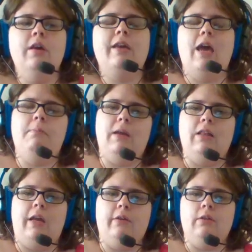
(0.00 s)
can be
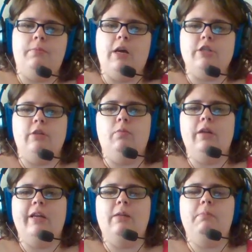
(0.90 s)
like with depression, what
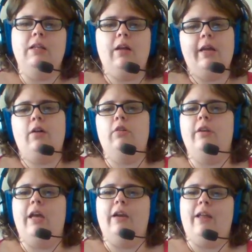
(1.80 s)
it can be like on a
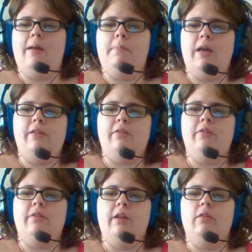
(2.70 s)
day to day
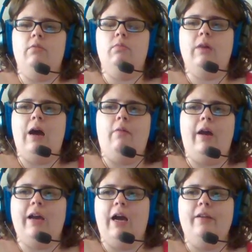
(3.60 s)
basis, and how I
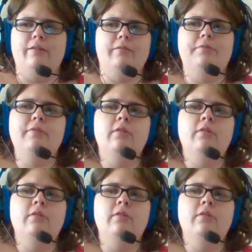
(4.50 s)
kind of